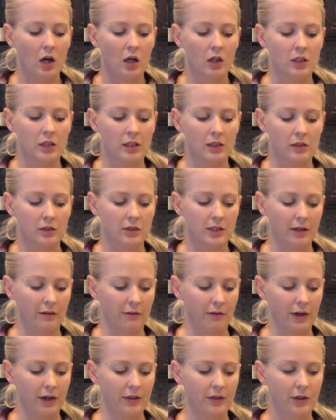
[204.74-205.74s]
it's a little
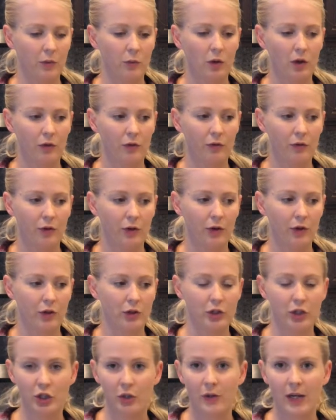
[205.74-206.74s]
different. The one
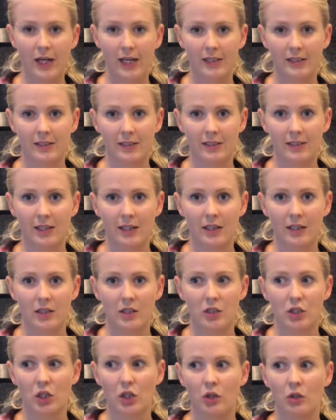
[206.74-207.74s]
for 2 eggs, it
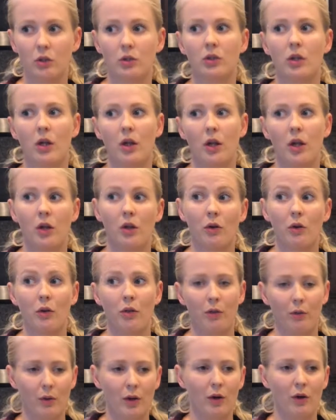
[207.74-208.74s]
says to use either
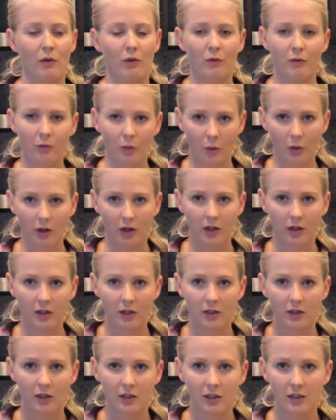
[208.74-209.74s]
3 or
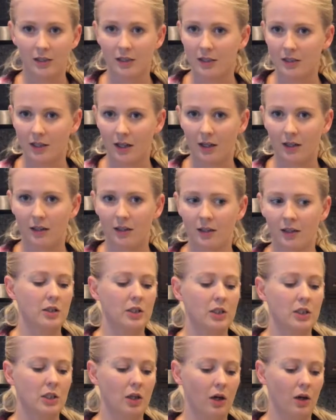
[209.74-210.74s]
4 instead.
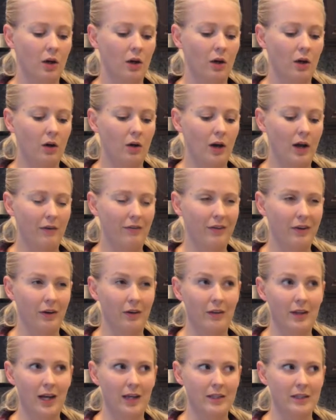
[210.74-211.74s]
So I
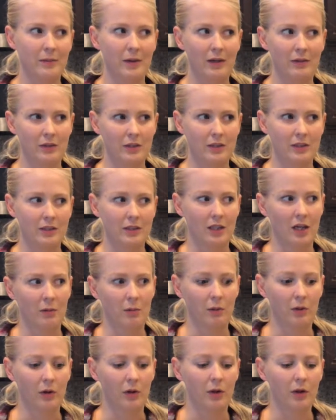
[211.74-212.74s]
figured that's about
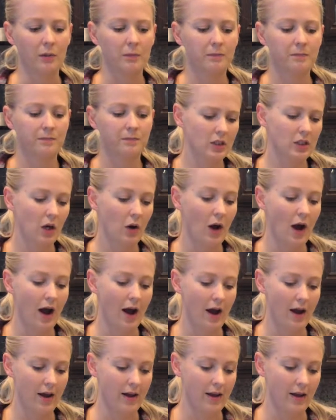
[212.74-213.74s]
double. So
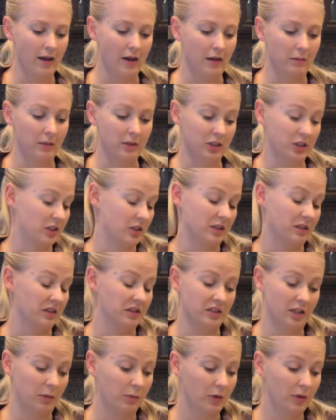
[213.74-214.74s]
I am just
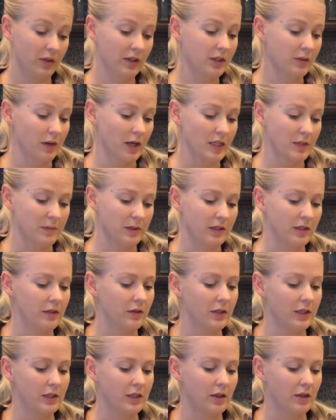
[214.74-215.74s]
gonna double this recipe.
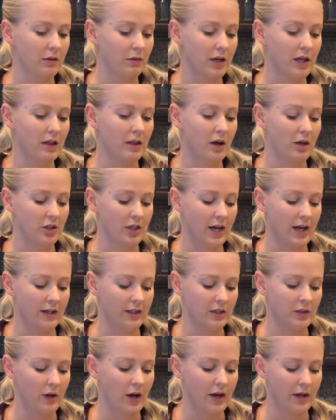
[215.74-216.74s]
So it's 3 large
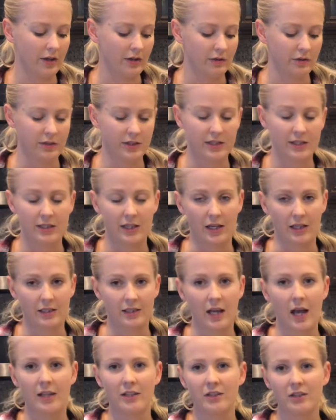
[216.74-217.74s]
eggs, so I used
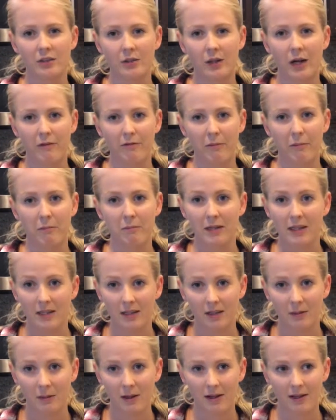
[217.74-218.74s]
6. I do have
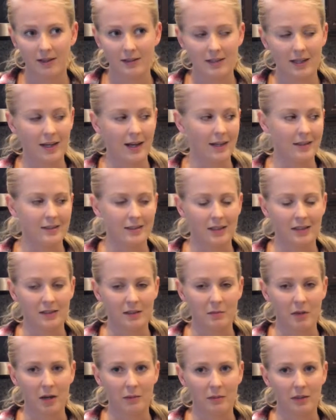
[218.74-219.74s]
medium eggs. I
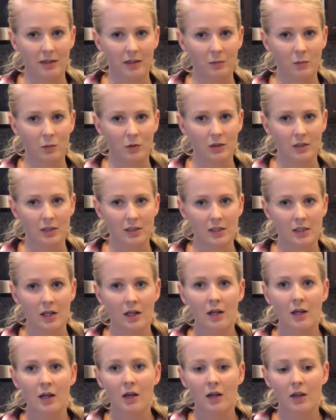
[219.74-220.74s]
accidentally bought medium ones
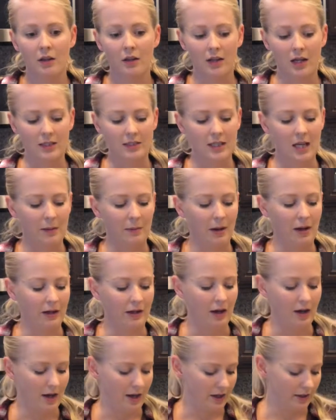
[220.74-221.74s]
the last time I
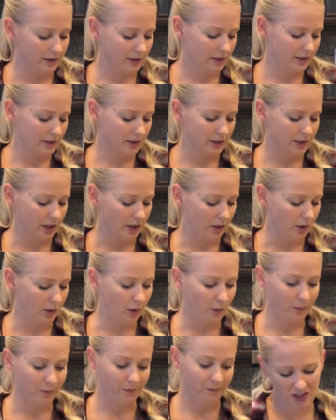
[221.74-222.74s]
got eggs.
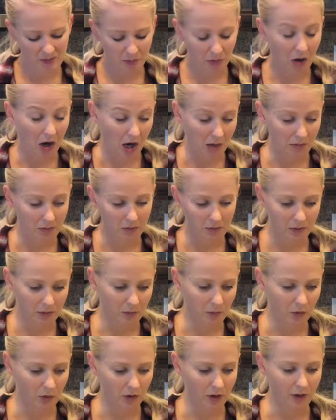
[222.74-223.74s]
So it's probably
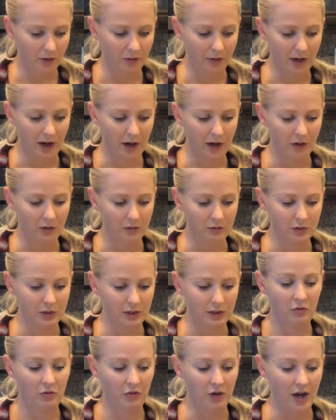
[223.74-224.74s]
more around
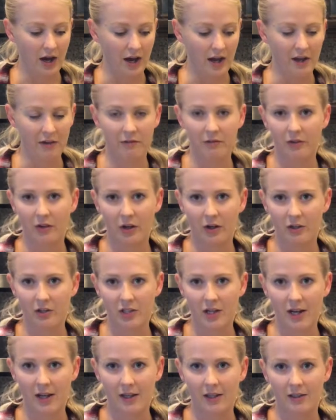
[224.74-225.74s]
5 large
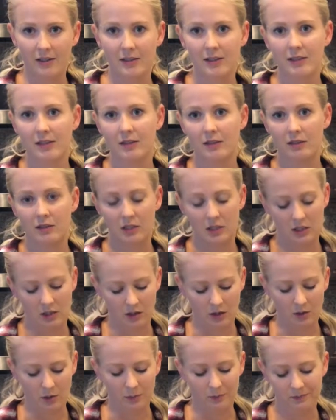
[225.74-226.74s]
eggs.
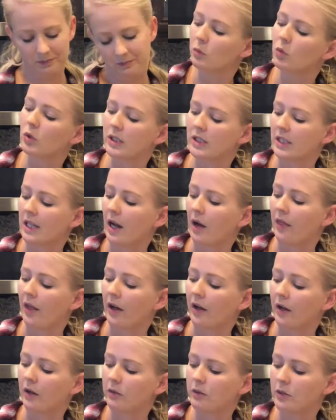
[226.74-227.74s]
So we'll see how
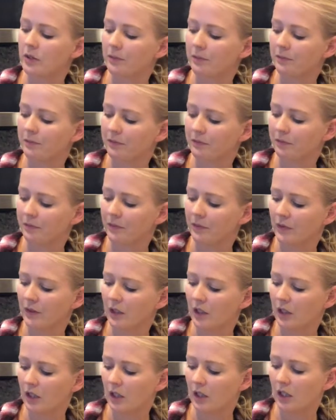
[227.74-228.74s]
that goes.
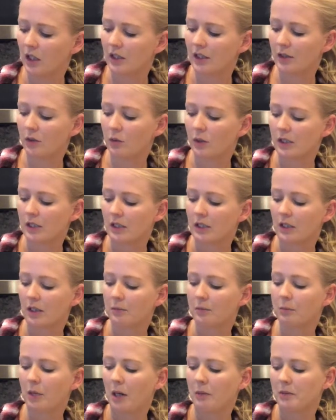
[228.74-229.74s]
I didn't whisk
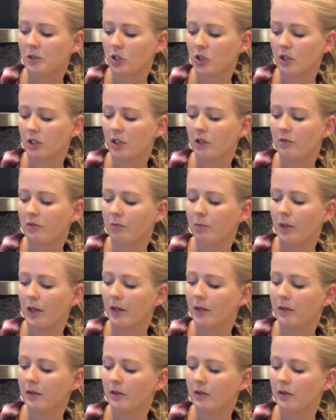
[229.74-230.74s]
them, probably should have,
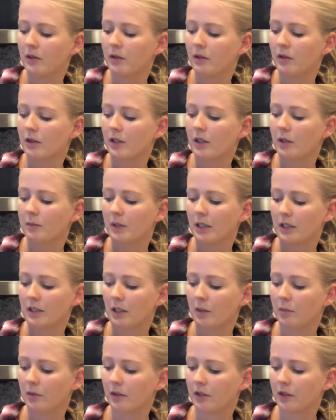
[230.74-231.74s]
but they'll mix
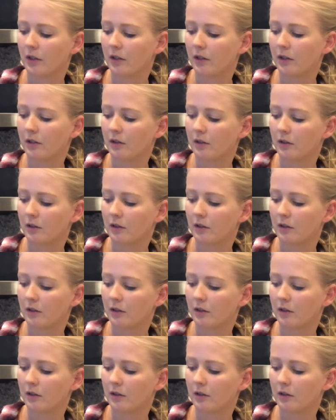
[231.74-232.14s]
up in there.